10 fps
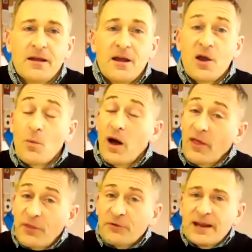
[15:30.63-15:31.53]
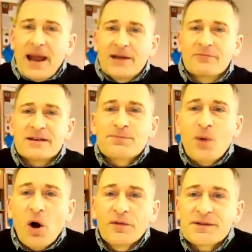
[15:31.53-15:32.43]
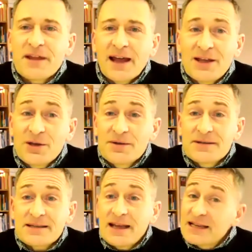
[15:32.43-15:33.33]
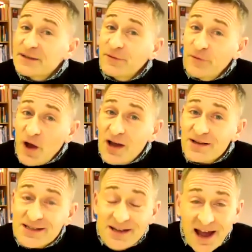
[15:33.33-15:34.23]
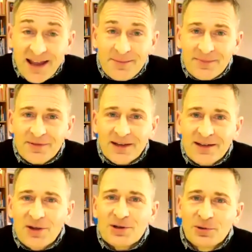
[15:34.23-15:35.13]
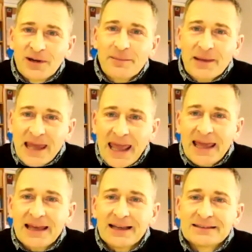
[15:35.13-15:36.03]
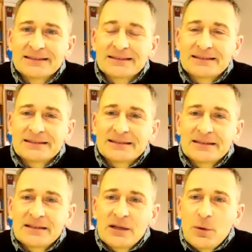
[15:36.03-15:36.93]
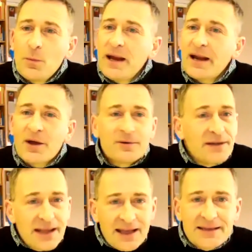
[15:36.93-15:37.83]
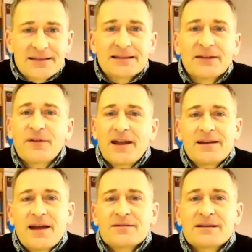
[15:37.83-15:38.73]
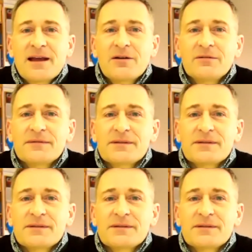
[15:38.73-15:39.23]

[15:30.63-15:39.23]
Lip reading: Well, the three men respond. They use his first name. They don't call him king. We don't need to defend ourselves.